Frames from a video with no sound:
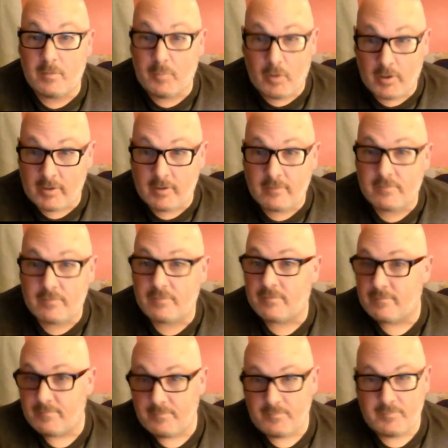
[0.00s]
to be a part
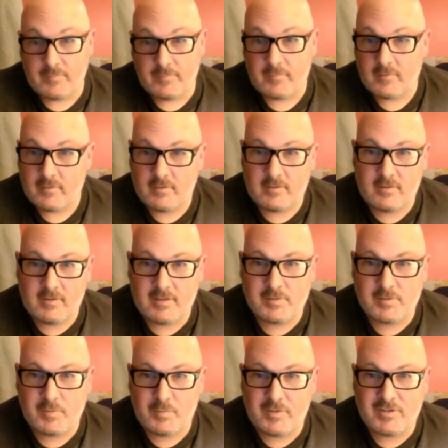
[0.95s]
of,
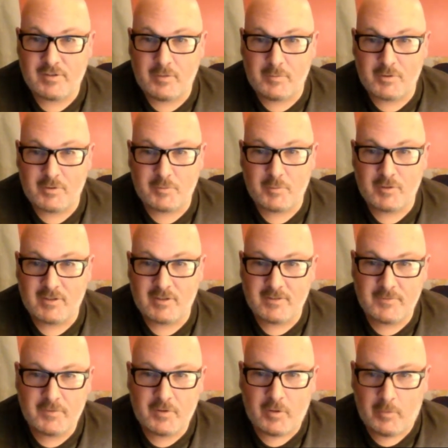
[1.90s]
this would be so much
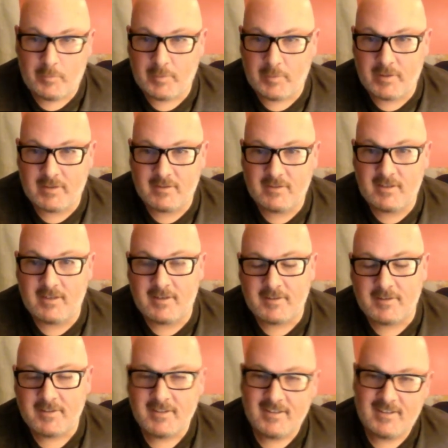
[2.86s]
more difficult. But
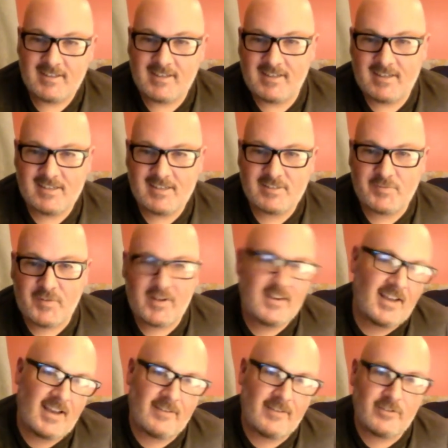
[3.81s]
it's
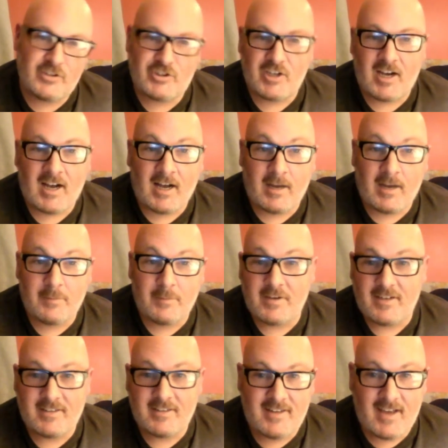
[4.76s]
fun to have a
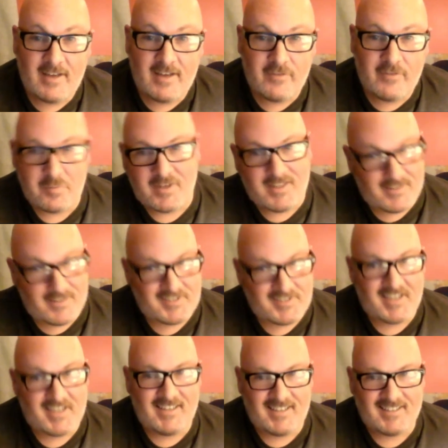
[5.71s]
job and have it be
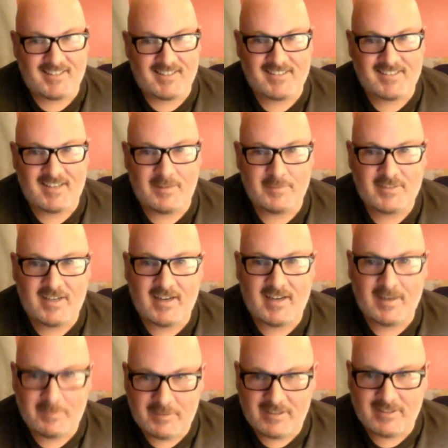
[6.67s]
entertaining at the same
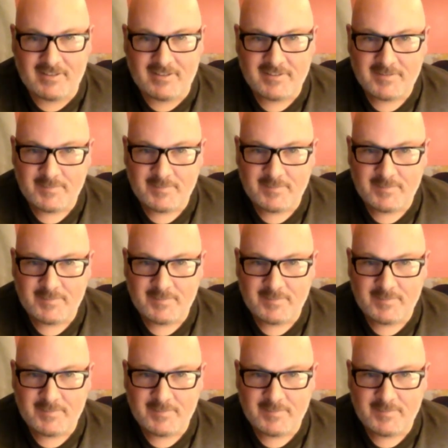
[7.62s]
time.